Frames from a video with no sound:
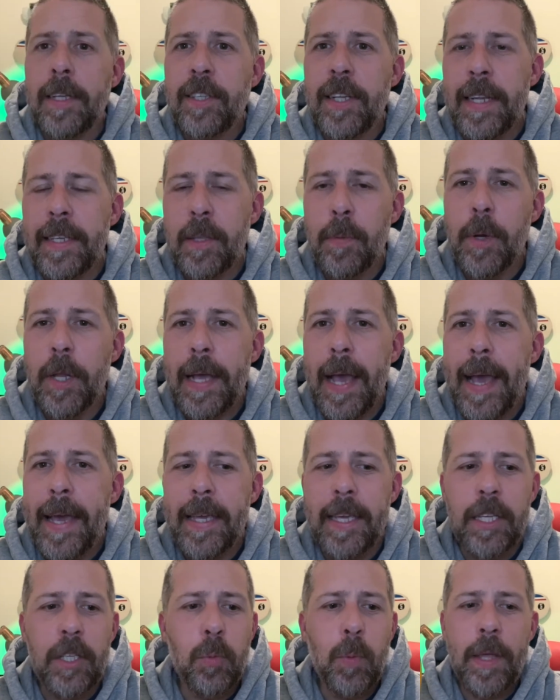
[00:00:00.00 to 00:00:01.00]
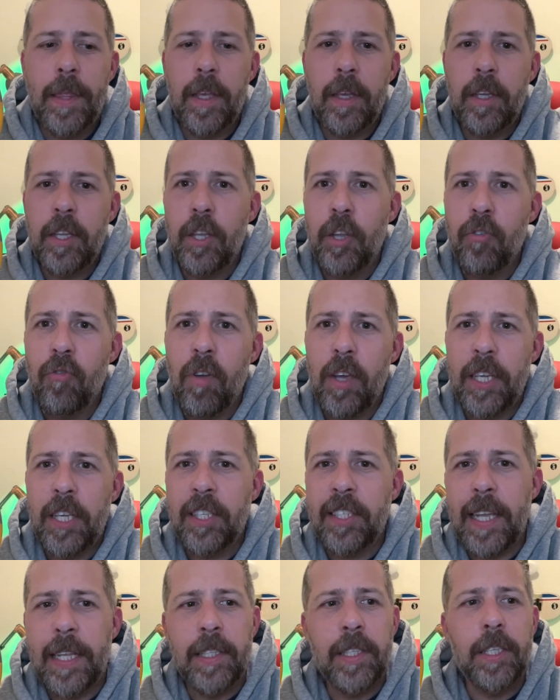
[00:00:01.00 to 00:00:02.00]
next thing we look at is whether your
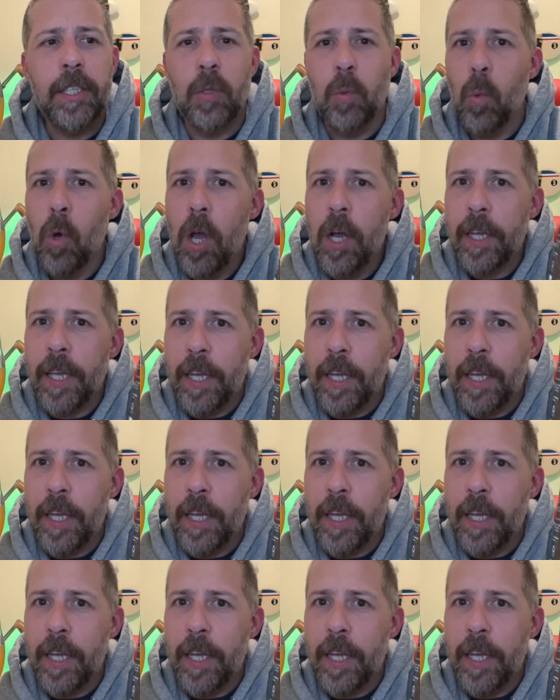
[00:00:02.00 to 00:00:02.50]
senses are working